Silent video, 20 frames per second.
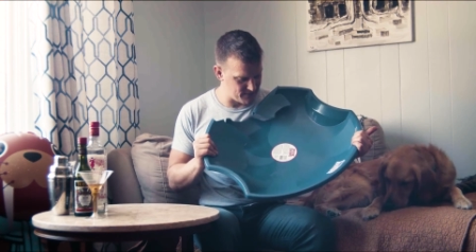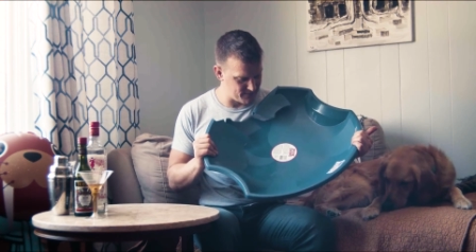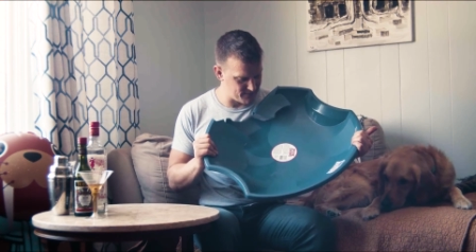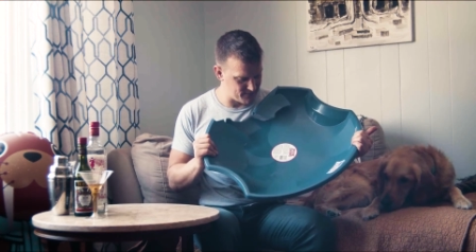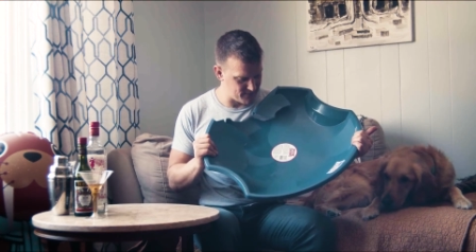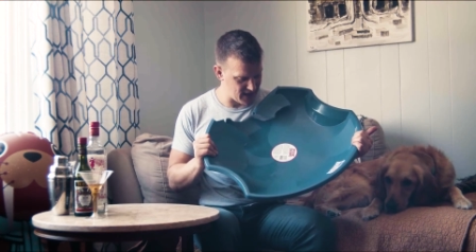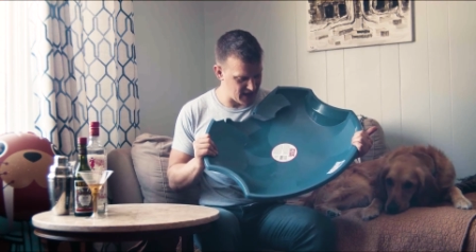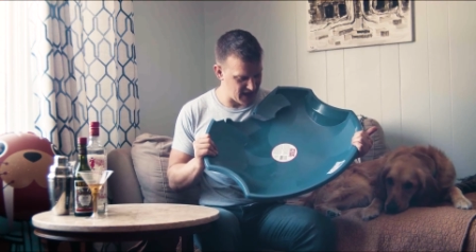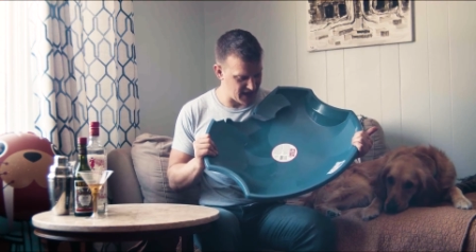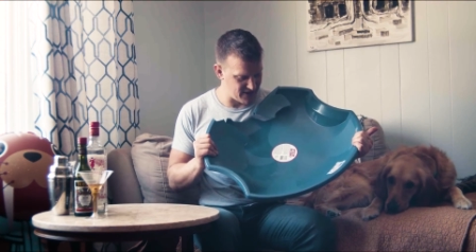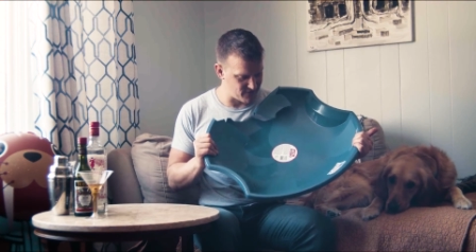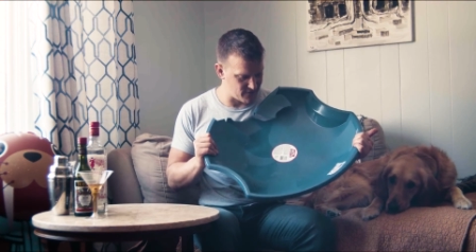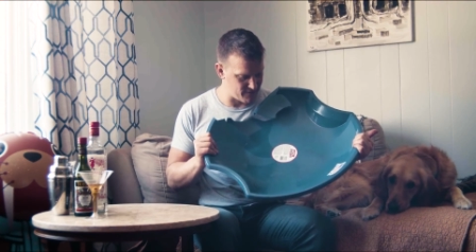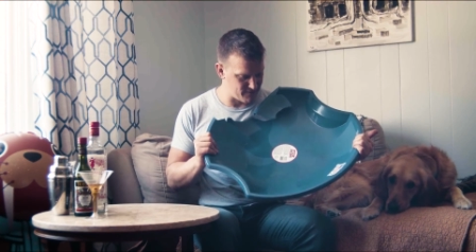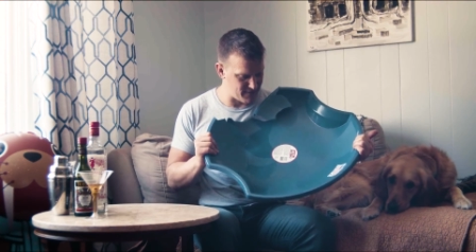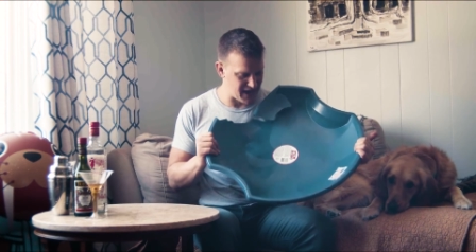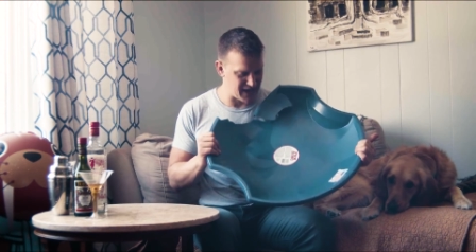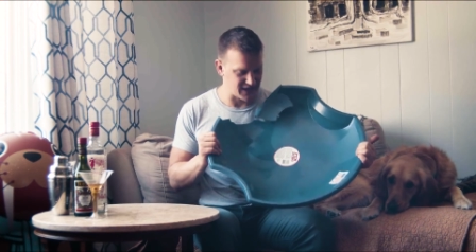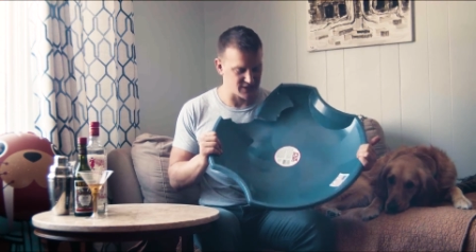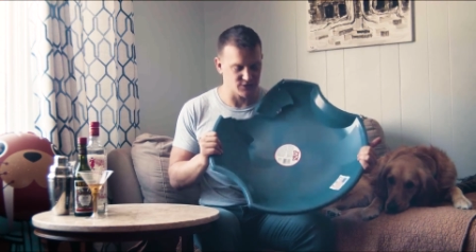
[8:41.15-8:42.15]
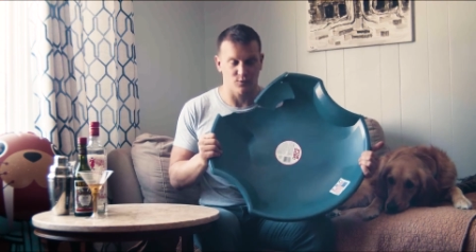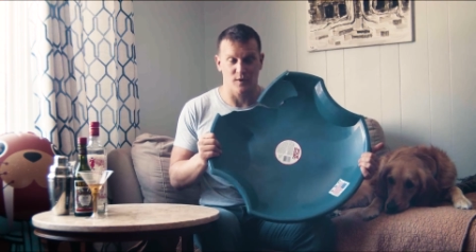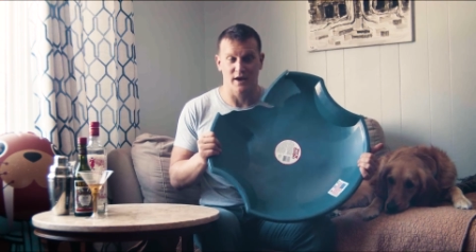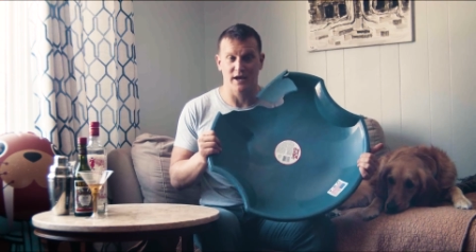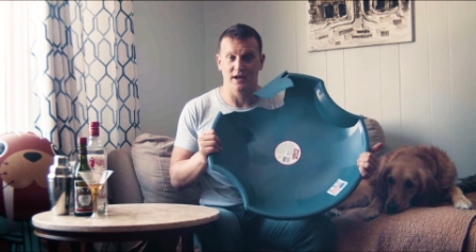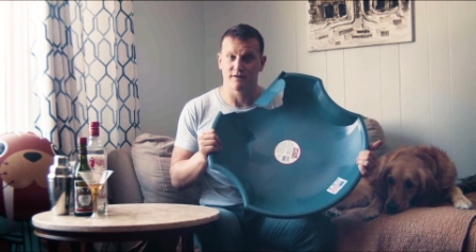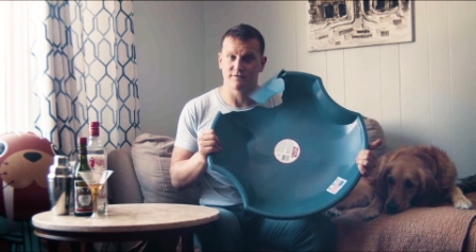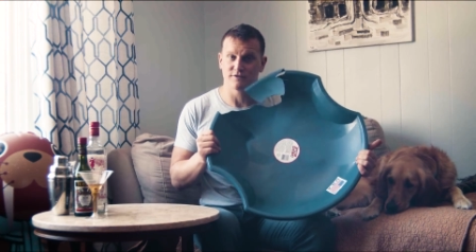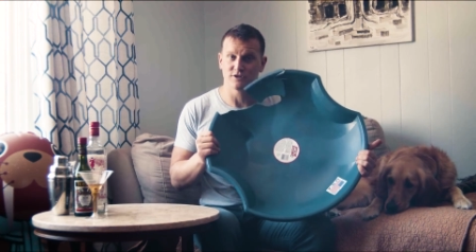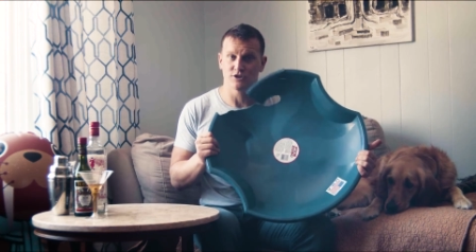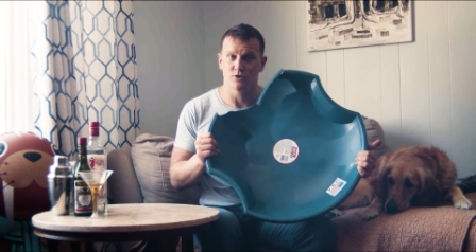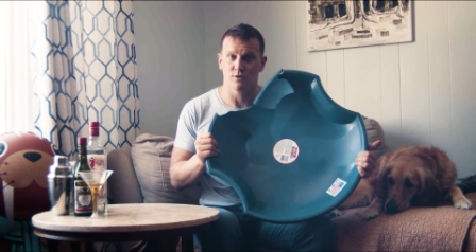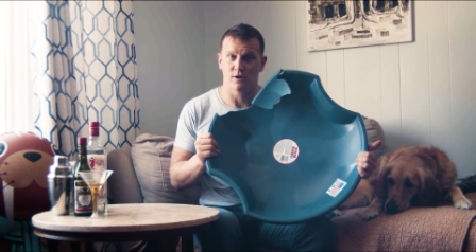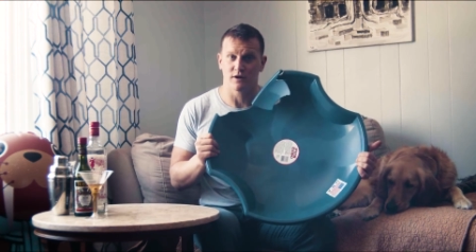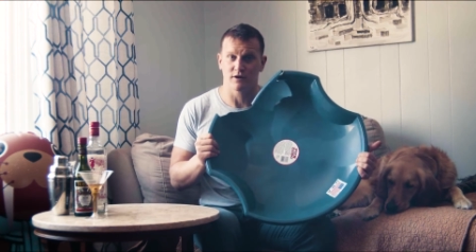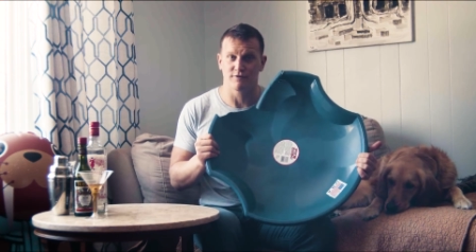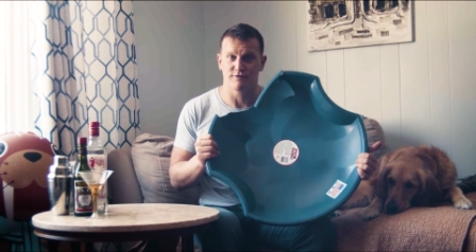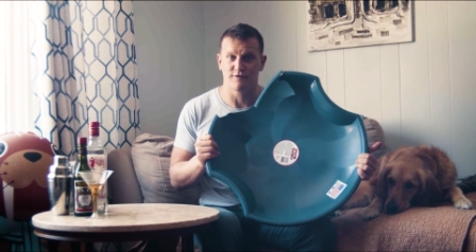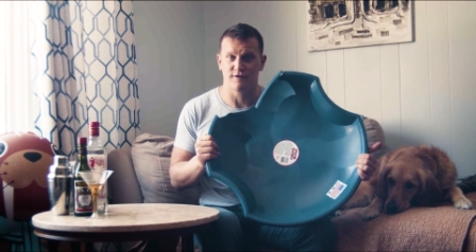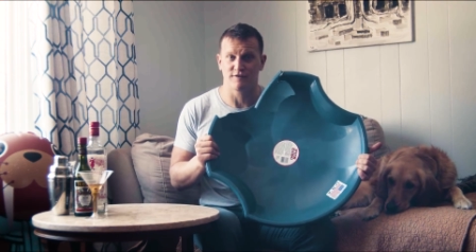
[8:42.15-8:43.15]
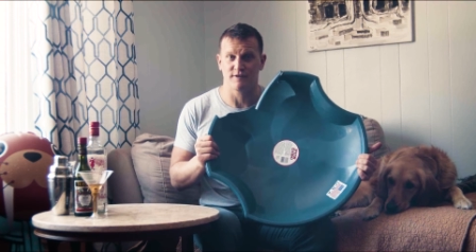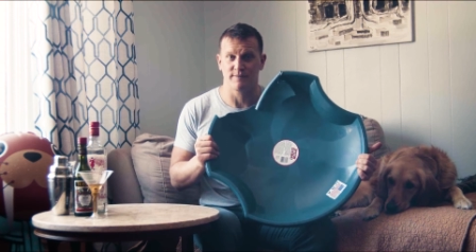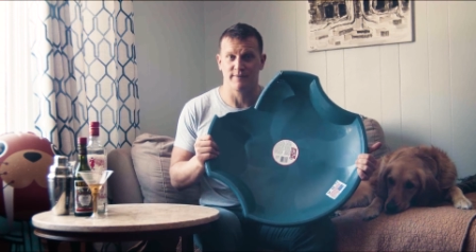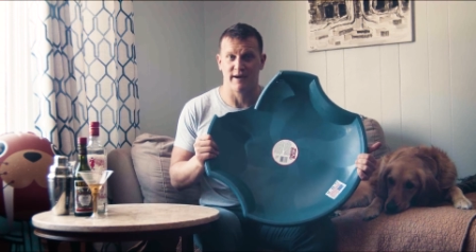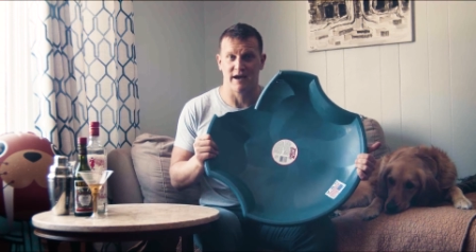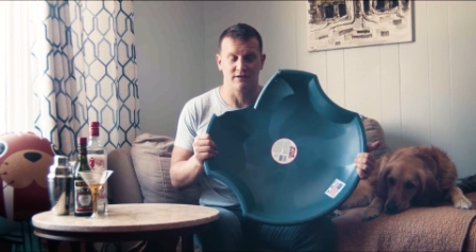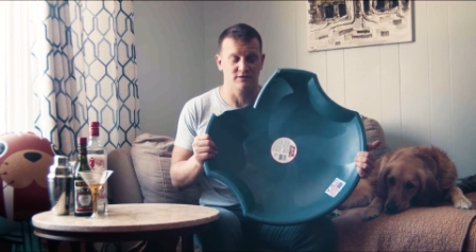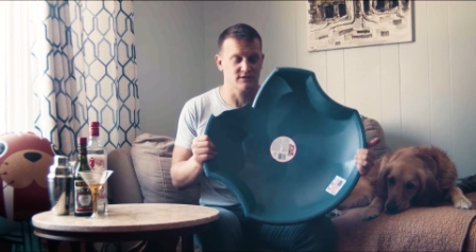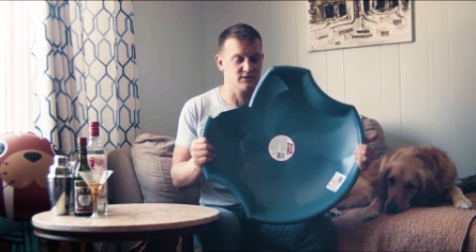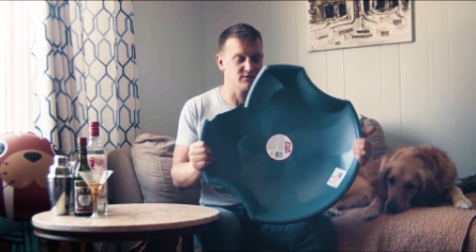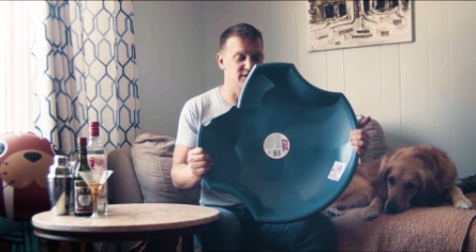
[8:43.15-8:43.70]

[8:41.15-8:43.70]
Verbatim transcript: um, have a max weight of 250 pounds,